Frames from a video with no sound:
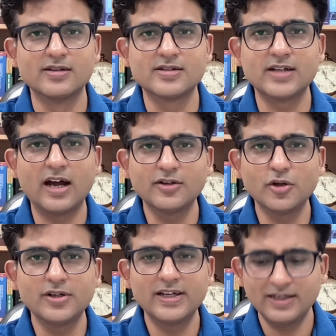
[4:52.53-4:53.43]
Start
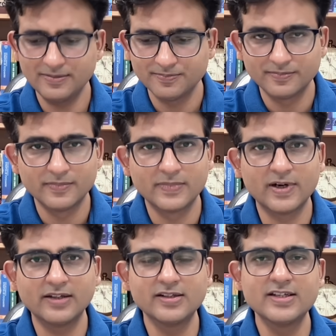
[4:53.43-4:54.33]
your day,
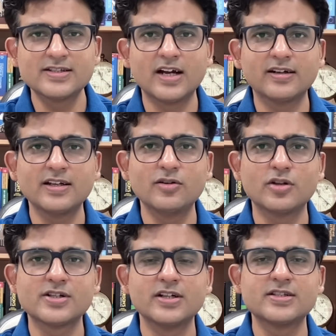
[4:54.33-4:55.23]
rather than starting
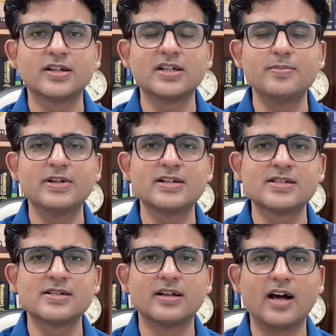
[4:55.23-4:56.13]
your studies thirty
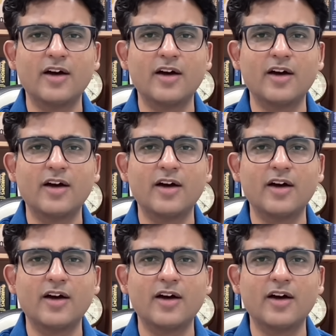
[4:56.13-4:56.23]
minutes